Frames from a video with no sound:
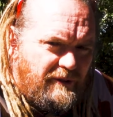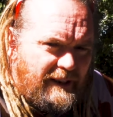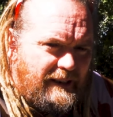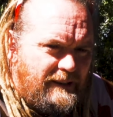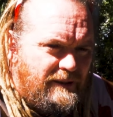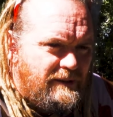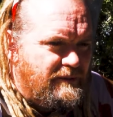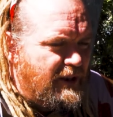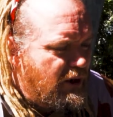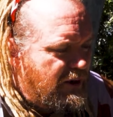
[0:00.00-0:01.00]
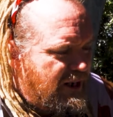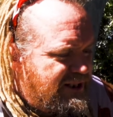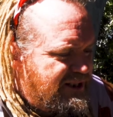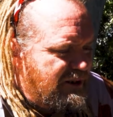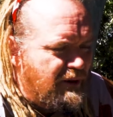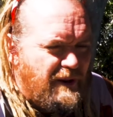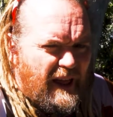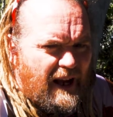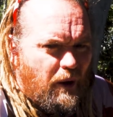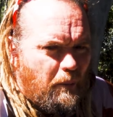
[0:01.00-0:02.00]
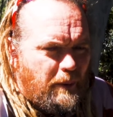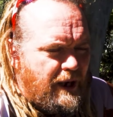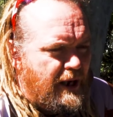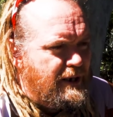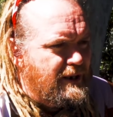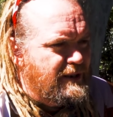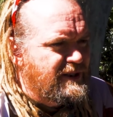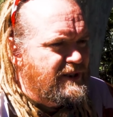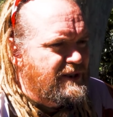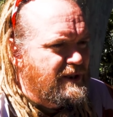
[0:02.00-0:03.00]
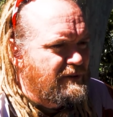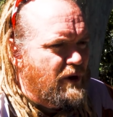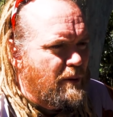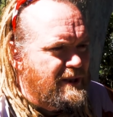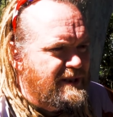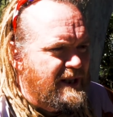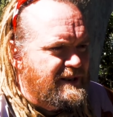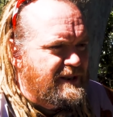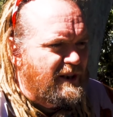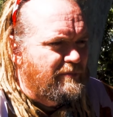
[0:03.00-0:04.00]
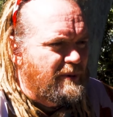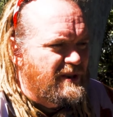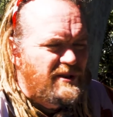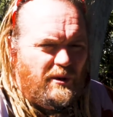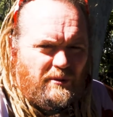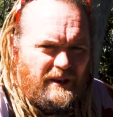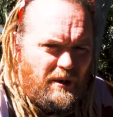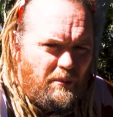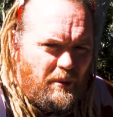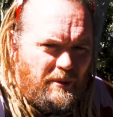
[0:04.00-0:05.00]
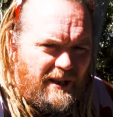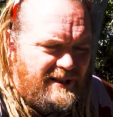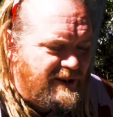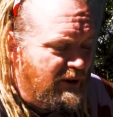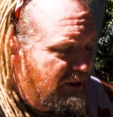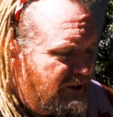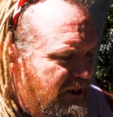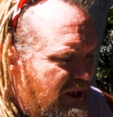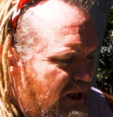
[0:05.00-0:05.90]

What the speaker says: and they're not necessarily that complicated, it's just sort of common sense stuff, but it's not really commonplace knowledge.